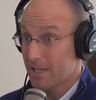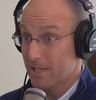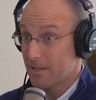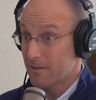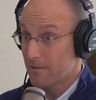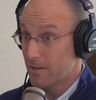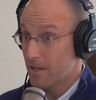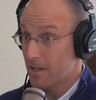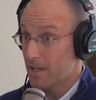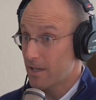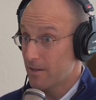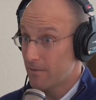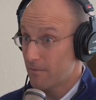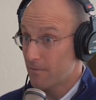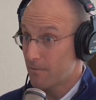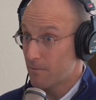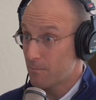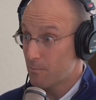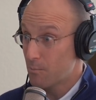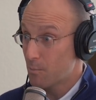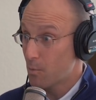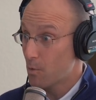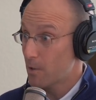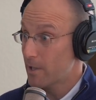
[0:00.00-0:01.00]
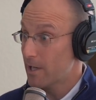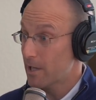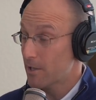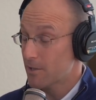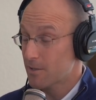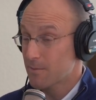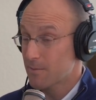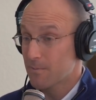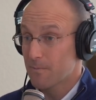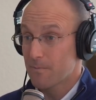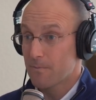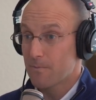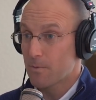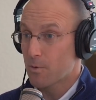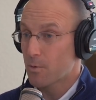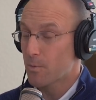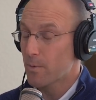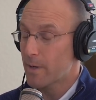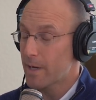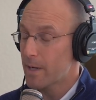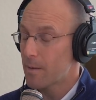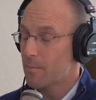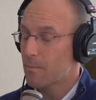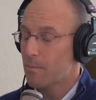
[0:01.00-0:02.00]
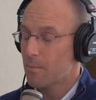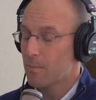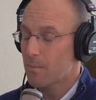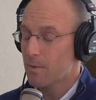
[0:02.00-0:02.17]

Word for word: and and point out some great